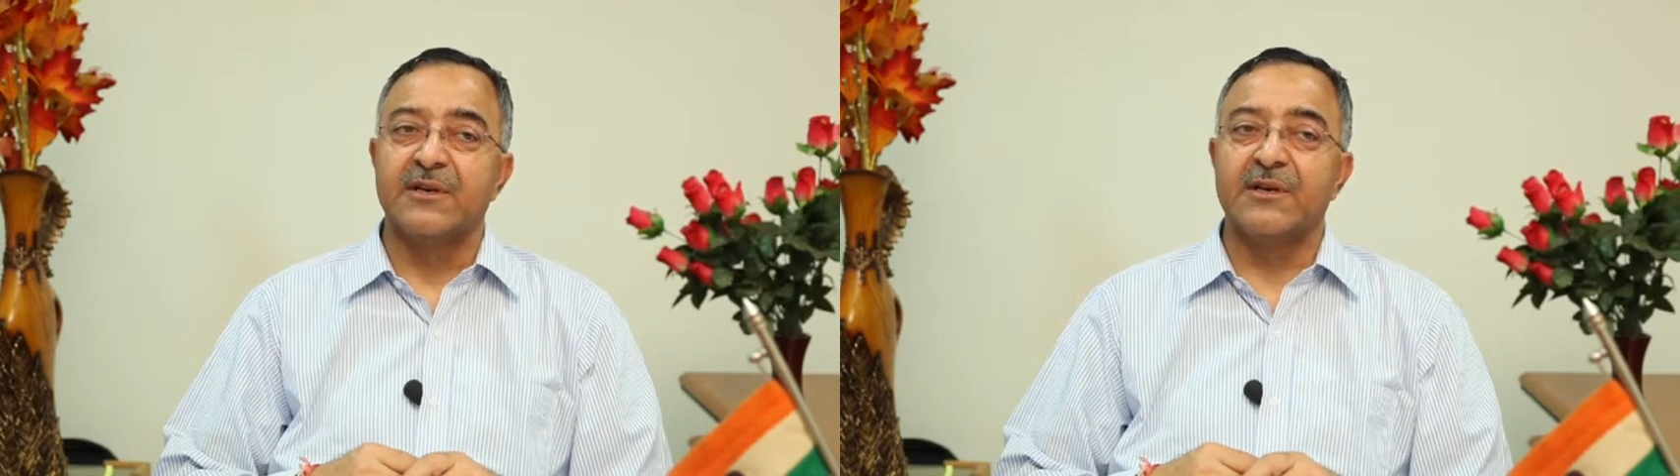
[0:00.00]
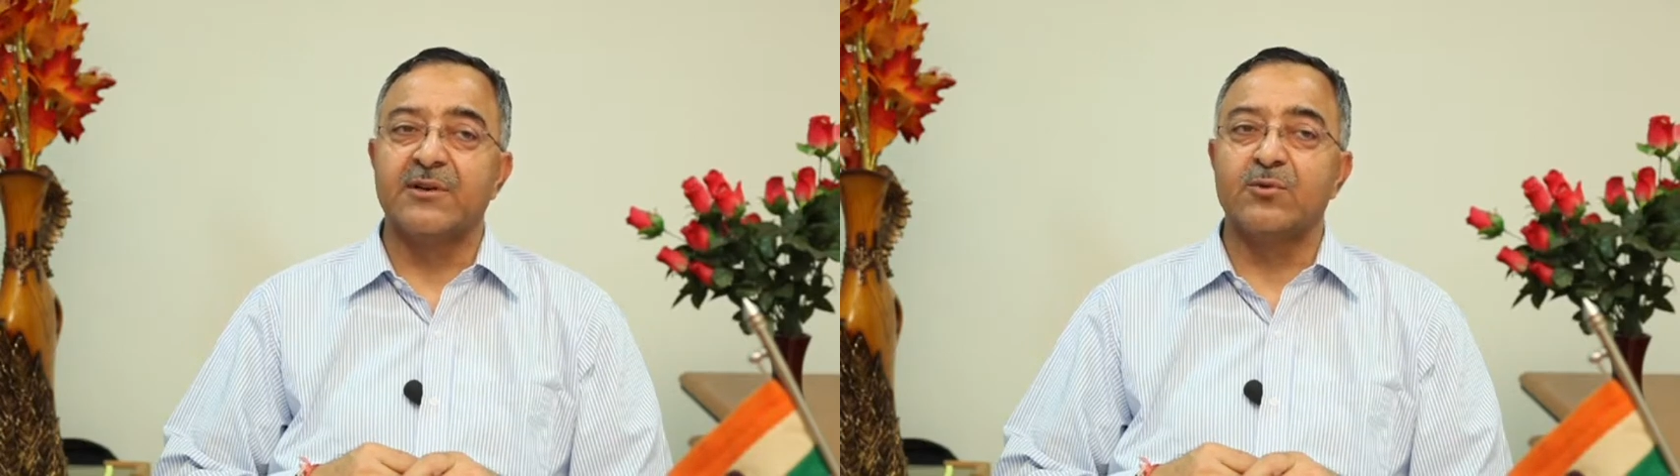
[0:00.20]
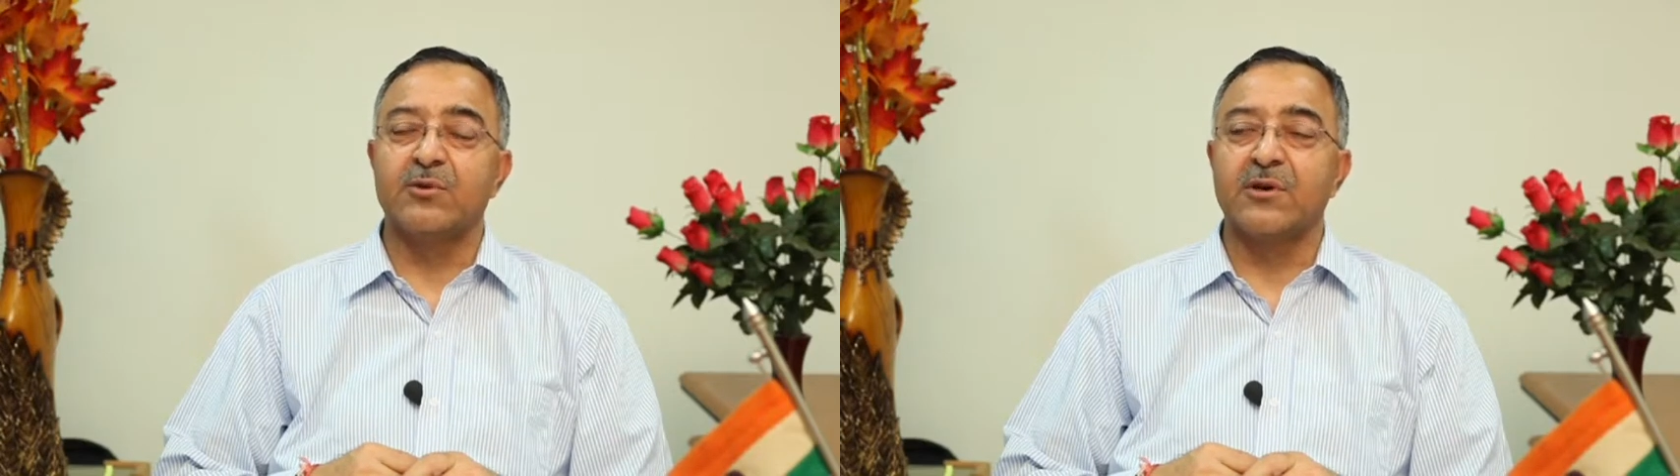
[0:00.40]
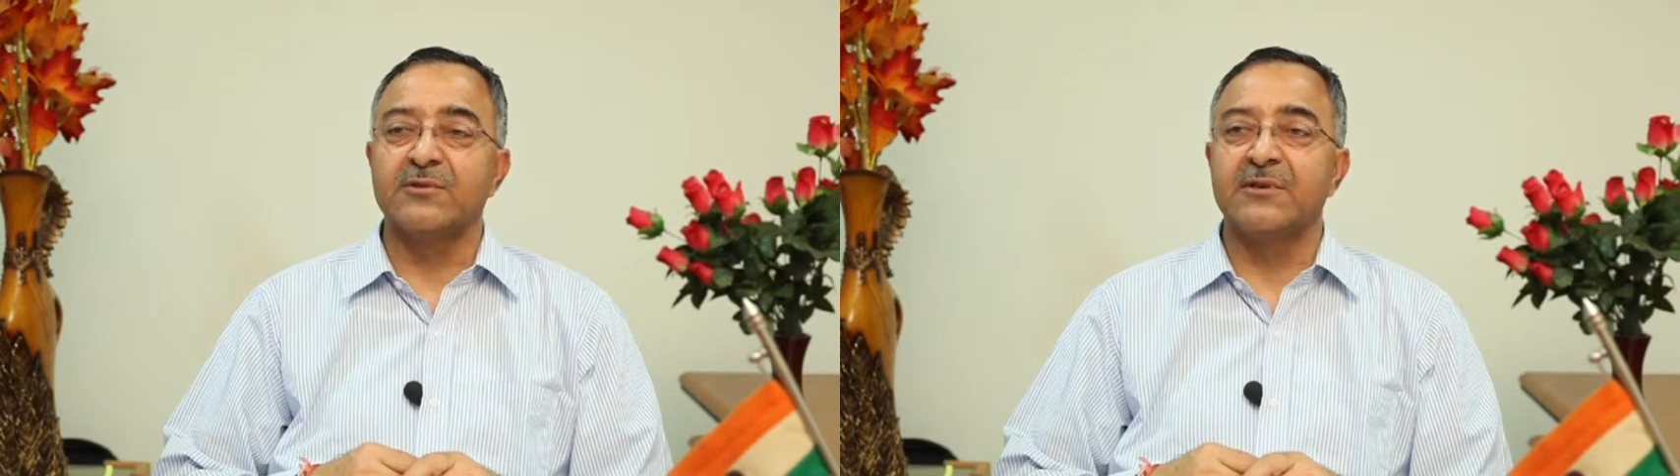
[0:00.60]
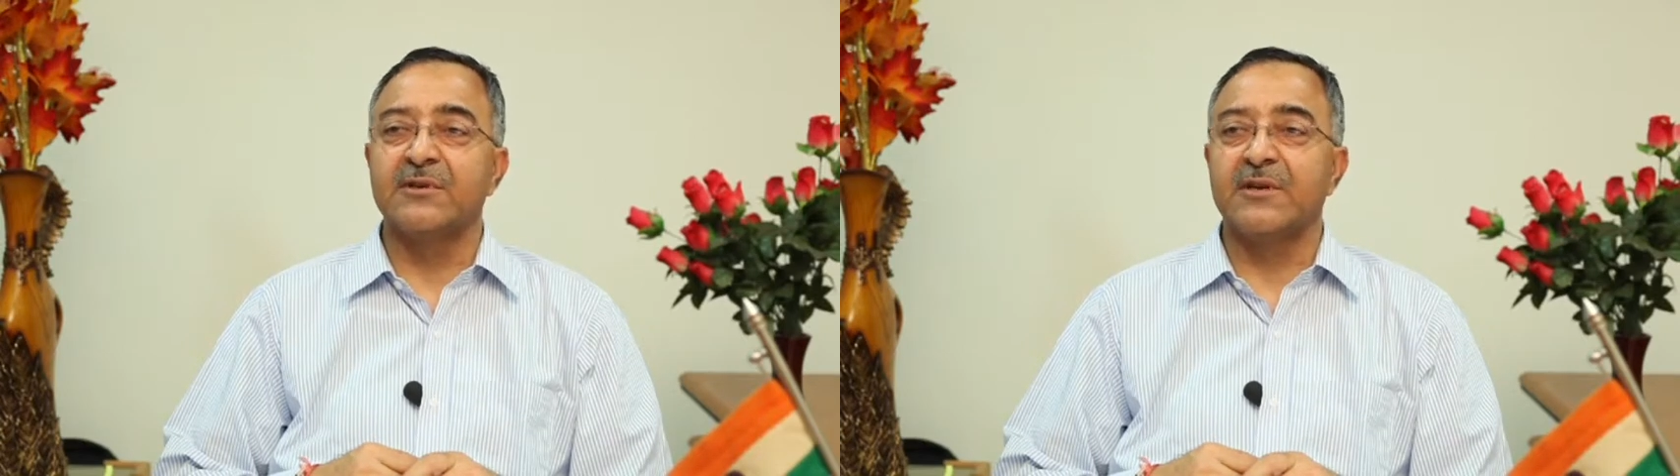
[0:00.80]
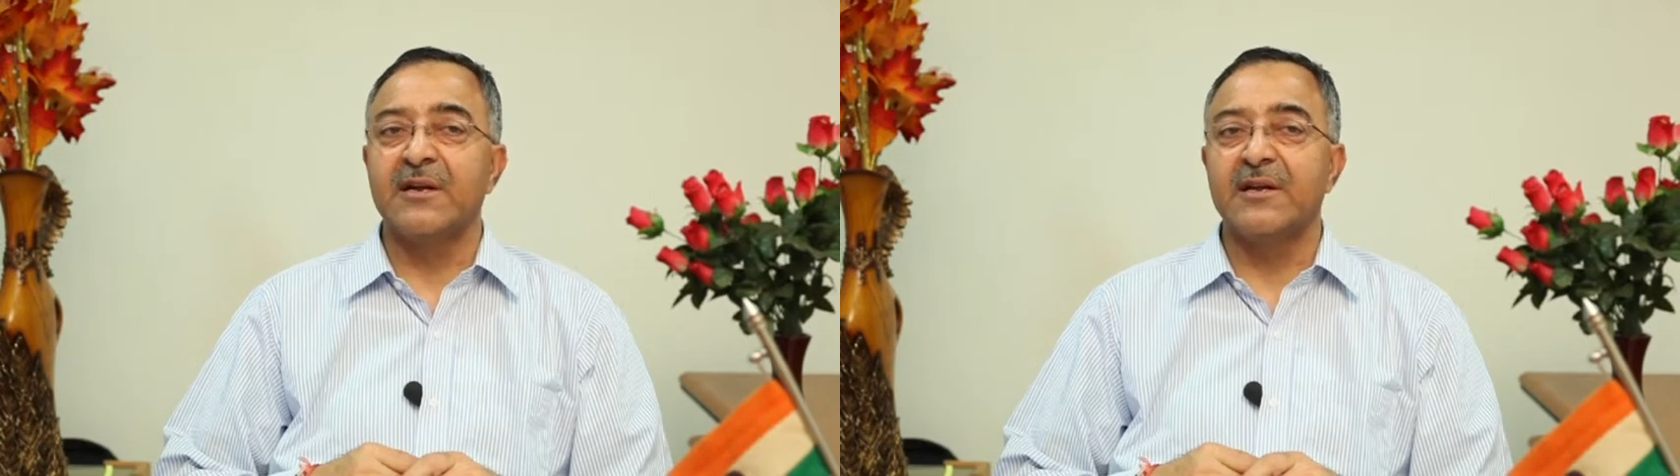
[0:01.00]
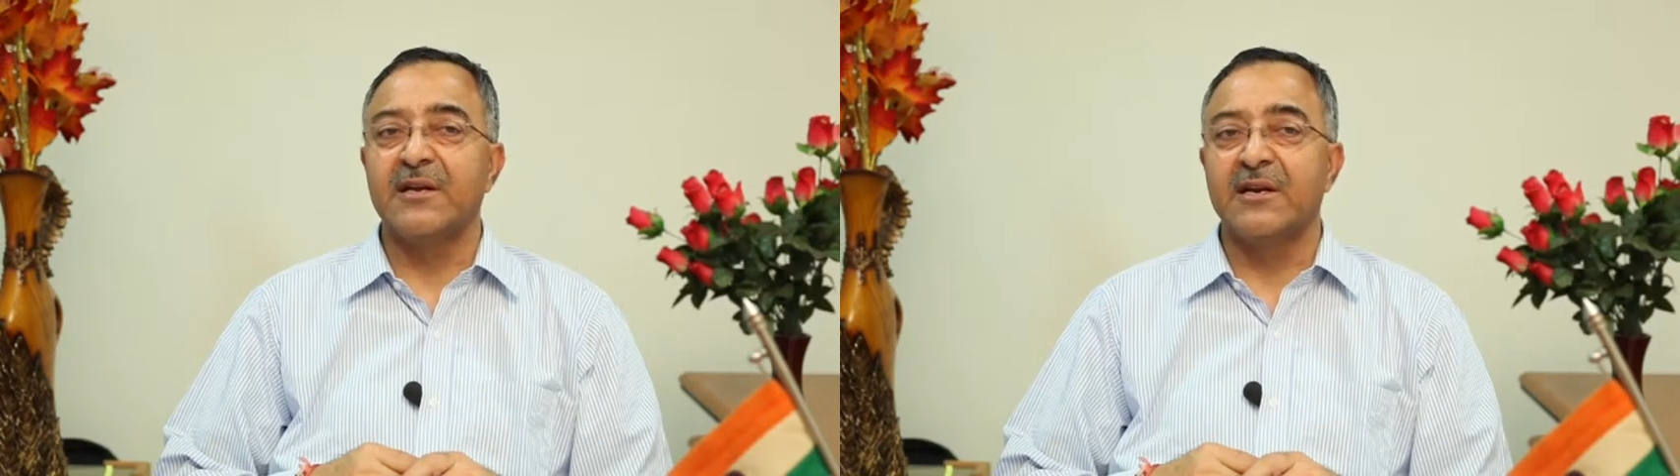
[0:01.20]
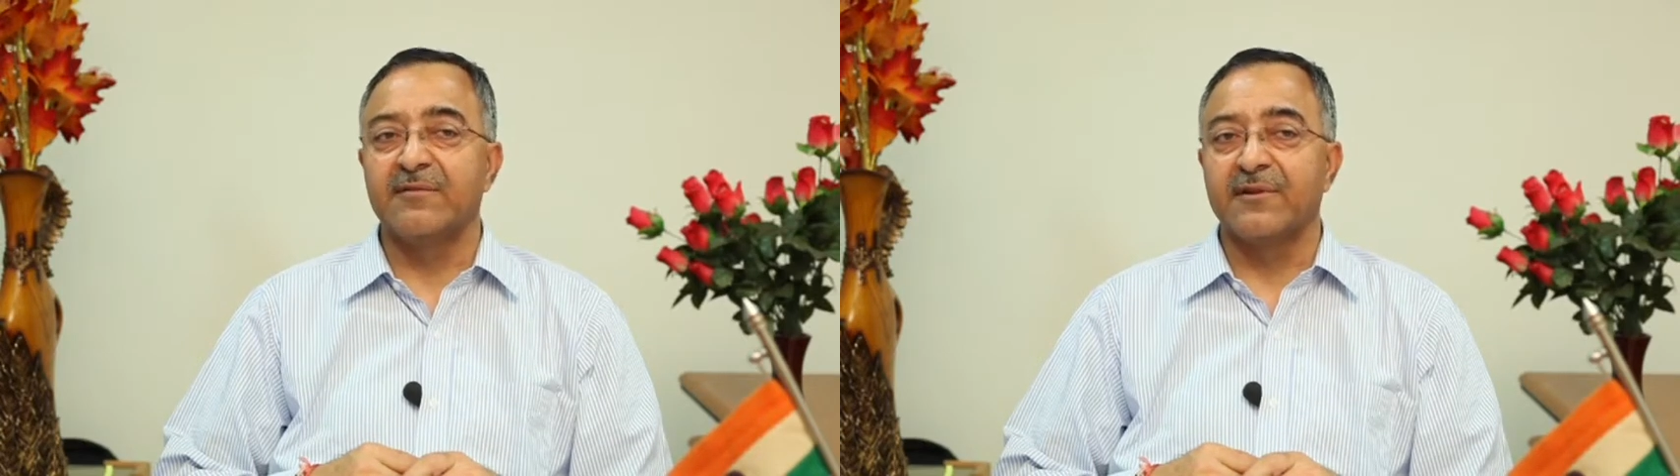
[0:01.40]
in
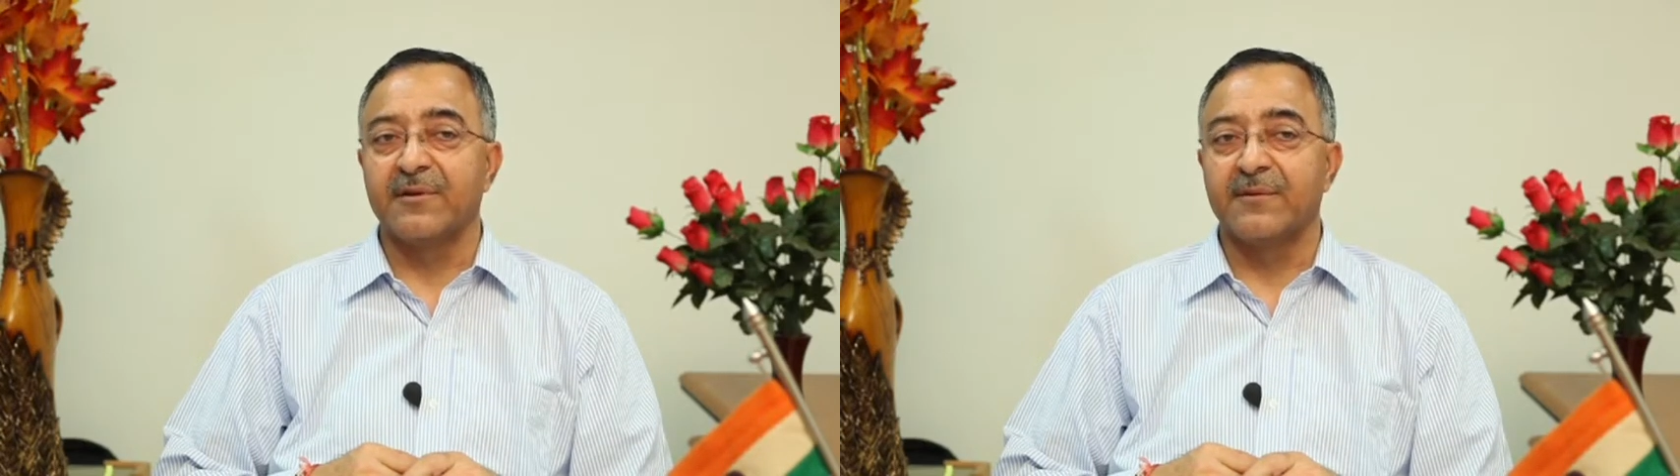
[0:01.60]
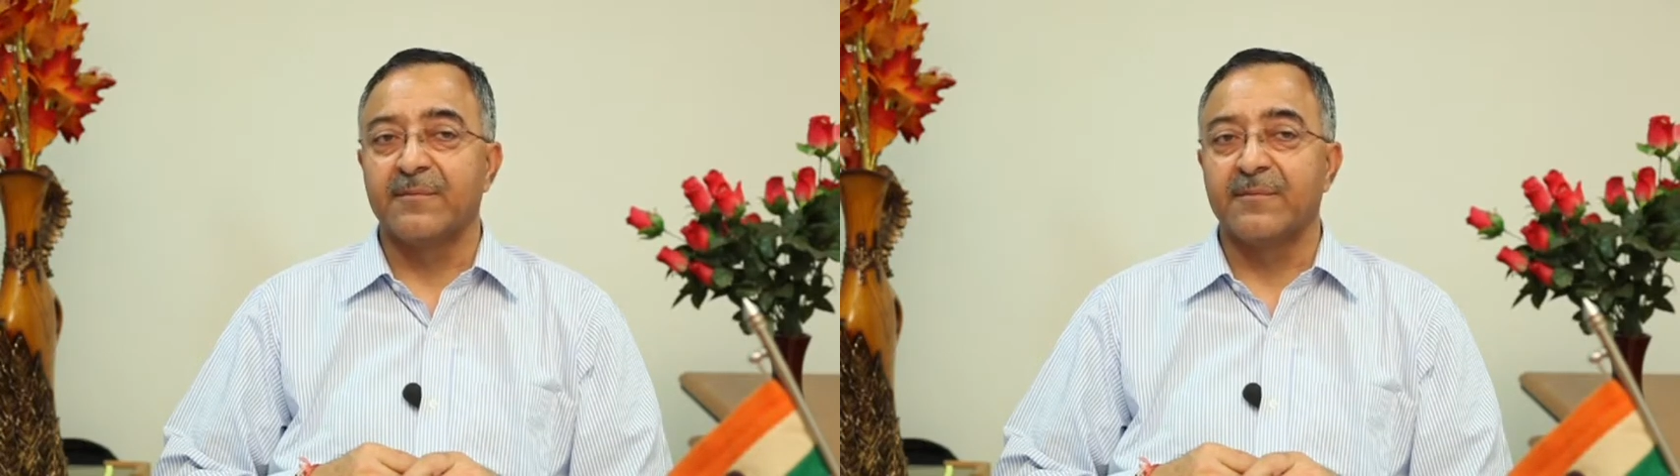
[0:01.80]
2010-11